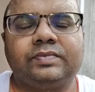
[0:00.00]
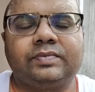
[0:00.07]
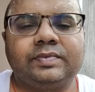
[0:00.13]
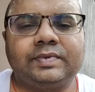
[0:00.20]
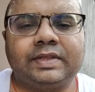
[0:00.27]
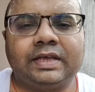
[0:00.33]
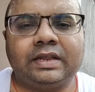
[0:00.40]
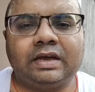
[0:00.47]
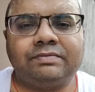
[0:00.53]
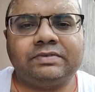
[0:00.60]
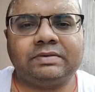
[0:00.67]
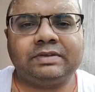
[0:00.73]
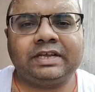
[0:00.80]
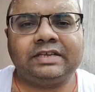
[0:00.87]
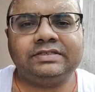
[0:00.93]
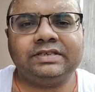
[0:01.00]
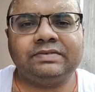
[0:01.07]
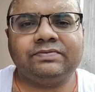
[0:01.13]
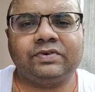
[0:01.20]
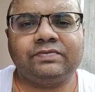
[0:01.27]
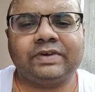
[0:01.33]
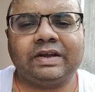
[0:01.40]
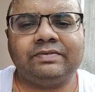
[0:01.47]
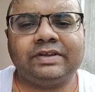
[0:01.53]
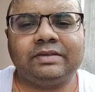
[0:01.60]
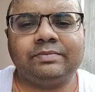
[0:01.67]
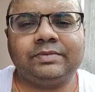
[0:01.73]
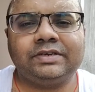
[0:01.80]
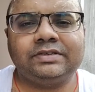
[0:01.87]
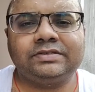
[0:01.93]
Then after gazing for 5 10
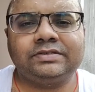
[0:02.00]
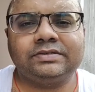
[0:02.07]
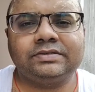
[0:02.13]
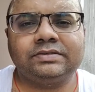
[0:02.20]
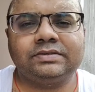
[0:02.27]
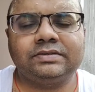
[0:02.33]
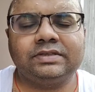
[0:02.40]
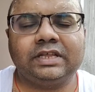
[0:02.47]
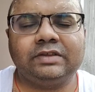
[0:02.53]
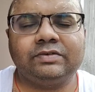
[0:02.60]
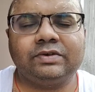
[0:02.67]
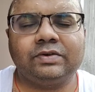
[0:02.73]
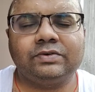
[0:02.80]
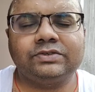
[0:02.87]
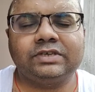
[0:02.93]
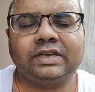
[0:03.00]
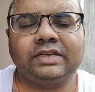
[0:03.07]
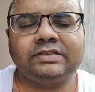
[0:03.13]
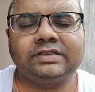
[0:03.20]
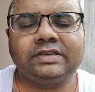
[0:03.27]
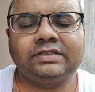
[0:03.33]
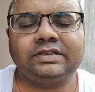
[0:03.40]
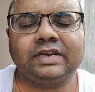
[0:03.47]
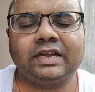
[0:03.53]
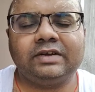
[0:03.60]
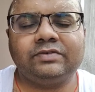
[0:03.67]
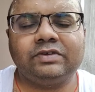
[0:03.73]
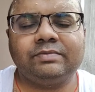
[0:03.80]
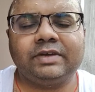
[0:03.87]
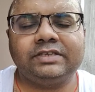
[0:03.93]
minutes, then you close your eyes and try to
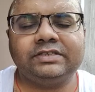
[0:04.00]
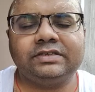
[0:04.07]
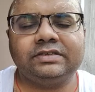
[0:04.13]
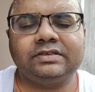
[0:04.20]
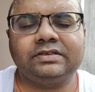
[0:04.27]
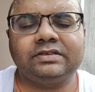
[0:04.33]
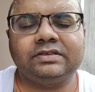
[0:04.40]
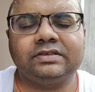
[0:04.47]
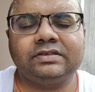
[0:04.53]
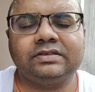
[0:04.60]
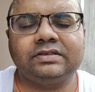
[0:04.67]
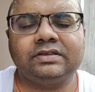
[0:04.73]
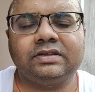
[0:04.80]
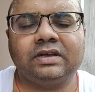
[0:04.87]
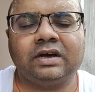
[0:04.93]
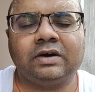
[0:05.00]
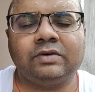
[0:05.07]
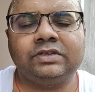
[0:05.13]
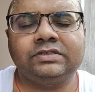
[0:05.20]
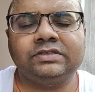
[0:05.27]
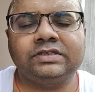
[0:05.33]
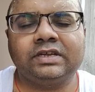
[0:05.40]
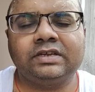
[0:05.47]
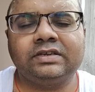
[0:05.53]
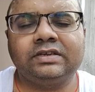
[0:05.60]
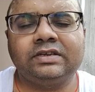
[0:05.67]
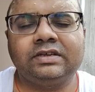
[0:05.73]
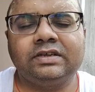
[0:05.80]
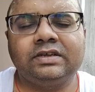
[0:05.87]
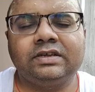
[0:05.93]
imagine how the sun
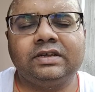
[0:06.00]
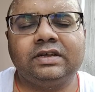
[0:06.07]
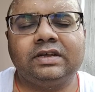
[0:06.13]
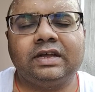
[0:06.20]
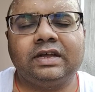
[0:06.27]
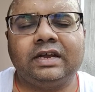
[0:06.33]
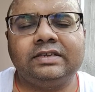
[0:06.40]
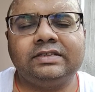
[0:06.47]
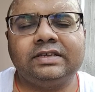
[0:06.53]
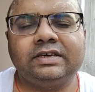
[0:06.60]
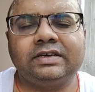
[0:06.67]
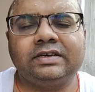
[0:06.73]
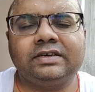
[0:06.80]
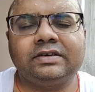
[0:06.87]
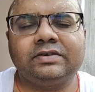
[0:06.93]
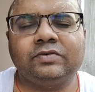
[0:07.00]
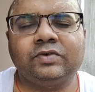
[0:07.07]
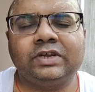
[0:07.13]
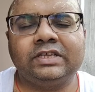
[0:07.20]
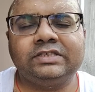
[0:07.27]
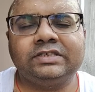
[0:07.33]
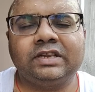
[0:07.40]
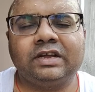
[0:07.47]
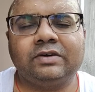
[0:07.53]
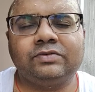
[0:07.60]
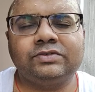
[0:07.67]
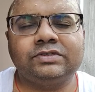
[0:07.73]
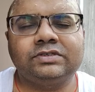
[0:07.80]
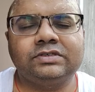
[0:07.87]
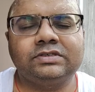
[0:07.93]
and the orange
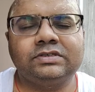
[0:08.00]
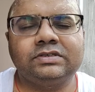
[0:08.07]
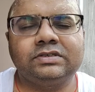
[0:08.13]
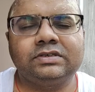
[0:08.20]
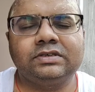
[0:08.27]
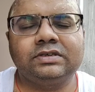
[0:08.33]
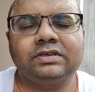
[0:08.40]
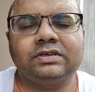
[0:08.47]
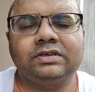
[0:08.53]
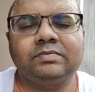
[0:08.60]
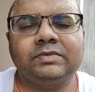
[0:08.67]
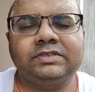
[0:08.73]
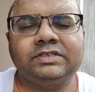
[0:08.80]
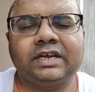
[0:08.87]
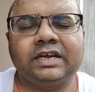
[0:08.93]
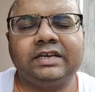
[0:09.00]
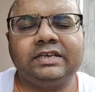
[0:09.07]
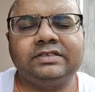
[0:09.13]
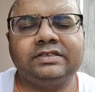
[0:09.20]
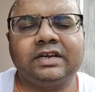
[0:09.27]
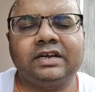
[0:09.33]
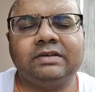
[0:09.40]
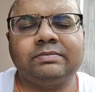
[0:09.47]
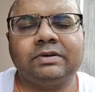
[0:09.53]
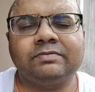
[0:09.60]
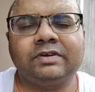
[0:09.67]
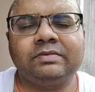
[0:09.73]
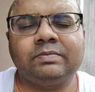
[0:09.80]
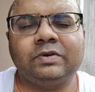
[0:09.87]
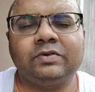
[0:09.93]
clouds besides and above
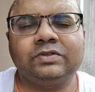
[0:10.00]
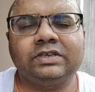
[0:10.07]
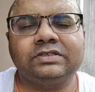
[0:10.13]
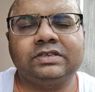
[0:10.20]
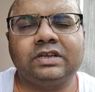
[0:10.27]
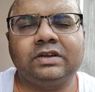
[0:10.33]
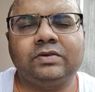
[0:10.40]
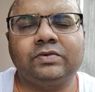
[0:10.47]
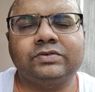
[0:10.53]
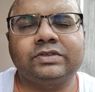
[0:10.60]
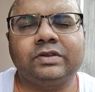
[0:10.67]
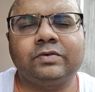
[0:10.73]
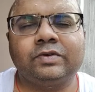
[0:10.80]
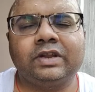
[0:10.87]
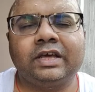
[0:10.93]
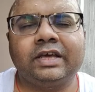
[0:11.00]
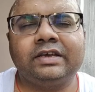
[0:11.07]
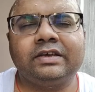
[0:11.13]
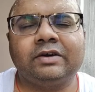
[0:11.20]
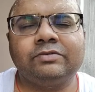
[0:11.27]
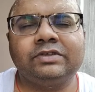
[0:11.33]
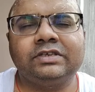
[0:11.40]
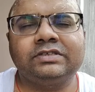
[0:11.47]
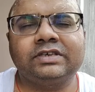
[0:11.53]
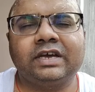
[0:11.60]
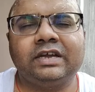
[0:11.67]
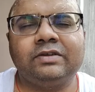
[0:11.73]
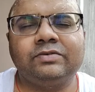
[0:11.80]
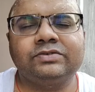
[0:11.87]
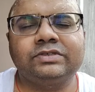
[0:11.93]
and below the sun look like, how the sky
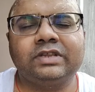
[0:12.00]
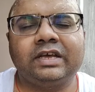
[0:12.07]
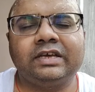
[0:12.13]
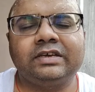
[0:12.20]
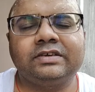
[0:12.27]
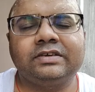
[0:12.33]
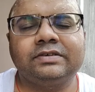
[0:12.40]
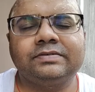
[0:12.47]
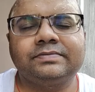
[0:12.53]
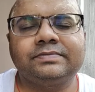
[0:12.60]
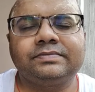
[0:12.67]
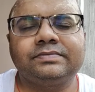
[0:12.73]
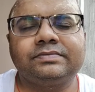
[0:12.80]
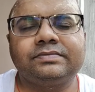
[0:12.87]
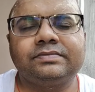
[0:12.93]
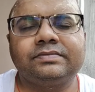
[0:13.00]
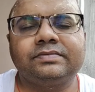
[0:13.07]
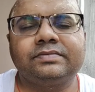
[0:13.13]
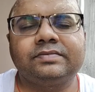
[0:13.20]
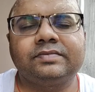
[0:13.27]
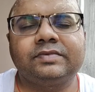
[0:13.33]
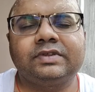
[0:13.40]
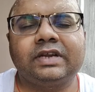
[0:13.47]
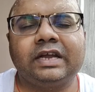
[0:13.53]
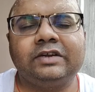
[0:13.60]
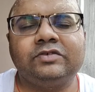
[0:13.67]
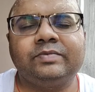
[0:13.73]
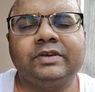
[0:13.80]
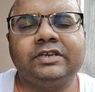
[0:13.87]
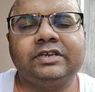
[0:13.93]
looks like. Try to
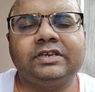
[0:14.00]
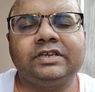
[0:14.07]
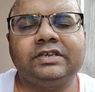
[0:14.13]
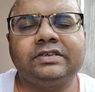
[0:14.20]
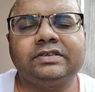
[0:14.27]
meditate.